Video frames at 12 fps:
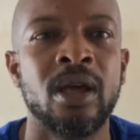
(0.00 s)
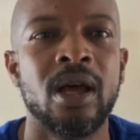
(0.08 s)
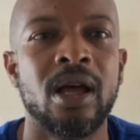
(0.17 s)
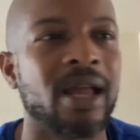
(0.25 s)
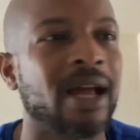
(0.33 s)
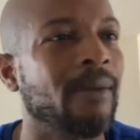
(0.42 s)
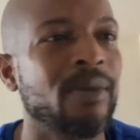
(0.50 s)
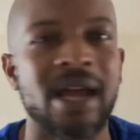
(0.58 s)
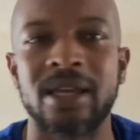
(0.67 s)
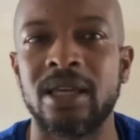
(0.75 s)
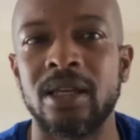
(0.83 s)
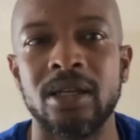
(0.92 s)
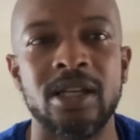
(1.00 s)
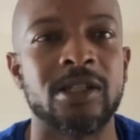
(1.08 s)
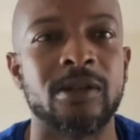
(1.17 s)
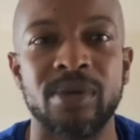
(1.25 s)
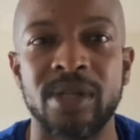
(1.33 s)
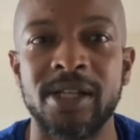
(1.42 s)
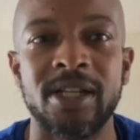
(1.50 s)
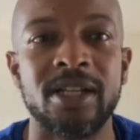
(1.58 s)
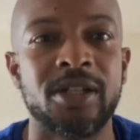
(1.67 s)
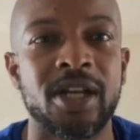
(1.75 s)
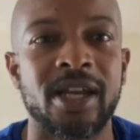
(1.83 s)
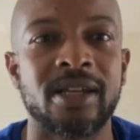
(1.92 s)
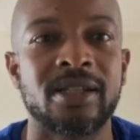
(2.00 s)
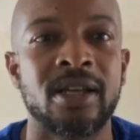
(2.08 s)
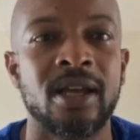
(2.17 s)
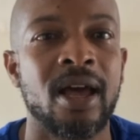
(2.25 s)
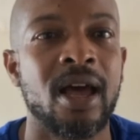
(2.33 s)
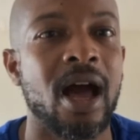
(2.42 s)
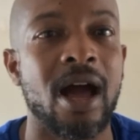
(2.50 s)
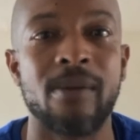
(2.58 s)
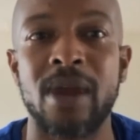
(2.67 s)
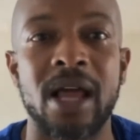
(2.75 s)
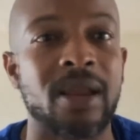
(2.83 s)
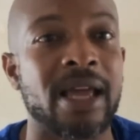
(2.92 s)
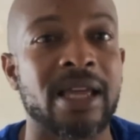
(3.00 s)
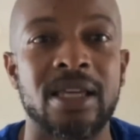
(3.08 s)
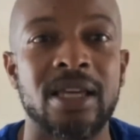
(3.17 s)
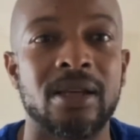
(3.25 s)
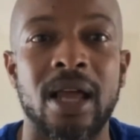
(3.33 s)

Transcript: Yeah. Like, I'm not getting disability checks. I'm not getting